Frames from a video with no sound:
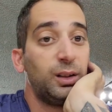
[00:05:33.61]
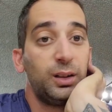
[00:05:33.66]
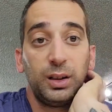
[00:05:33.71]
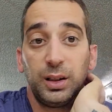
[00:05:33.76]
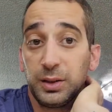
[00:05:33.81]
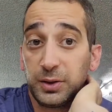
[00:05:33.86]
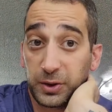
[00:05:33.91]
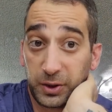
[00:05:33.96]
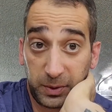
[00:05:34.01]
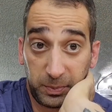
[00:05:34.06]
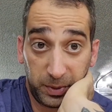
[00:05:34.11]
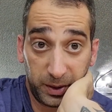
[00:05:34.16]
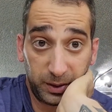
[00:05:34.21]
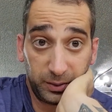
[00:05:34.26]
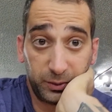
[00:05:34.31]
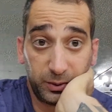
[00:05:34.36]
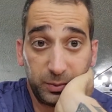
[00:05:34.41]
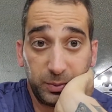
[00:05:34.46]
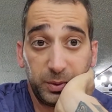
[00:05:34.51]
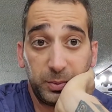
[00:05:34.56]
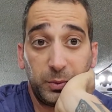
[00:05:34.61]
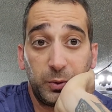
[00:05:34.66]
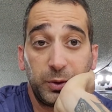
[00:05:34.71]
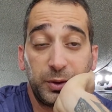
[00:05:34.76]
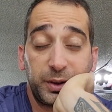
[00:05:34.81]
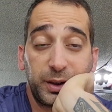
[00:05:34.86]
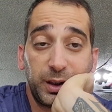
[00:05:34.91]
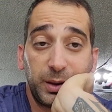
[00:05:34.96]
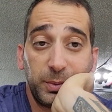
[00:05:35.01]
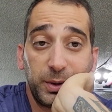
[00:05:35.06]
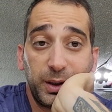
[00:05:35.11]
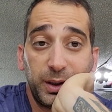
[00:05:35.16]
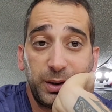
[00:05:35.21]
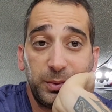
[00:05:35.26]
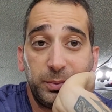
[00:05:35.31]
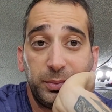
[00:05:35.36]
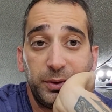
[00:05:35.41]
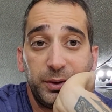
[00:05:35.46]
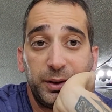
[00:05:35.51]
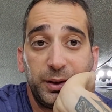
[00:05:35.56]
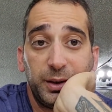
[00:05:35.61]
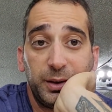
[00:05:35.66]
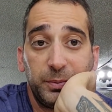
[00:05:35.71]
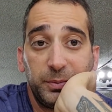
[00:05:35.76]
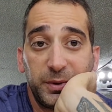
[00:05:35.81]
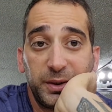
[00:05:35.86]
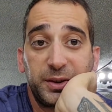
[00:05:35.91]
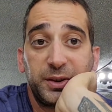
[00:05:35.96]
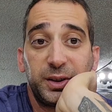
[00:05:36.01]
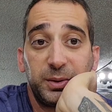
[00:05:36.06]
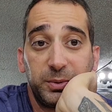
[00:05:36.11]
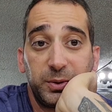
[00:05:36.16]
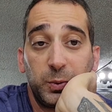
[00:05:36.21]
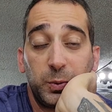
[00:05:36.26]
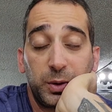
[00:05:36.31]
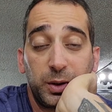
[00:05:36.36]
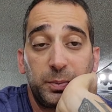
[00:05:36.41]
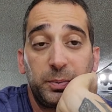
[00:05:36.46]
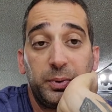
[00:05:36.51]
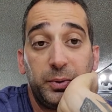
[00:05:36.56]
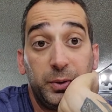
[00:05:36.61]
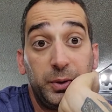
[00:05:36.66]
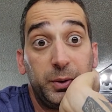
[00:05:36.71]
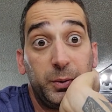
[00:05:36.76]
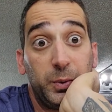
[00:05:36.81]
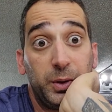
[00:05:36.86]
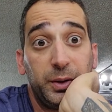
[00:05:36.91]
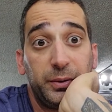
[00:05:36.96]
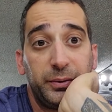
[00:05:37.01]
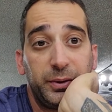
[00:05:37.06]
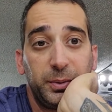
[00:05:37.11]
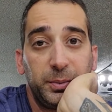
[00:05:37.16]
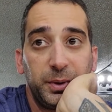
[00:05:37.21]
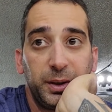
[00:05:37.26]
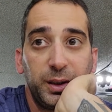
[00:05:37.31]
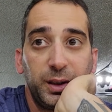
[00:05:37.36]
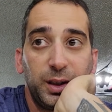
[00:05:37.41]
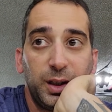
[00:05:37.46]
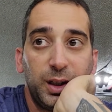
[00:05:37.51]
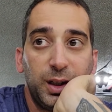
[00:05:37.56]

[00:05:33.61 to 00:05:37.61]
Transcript: and just spend a little bit more time on it, but this seemed to work pretty well for me.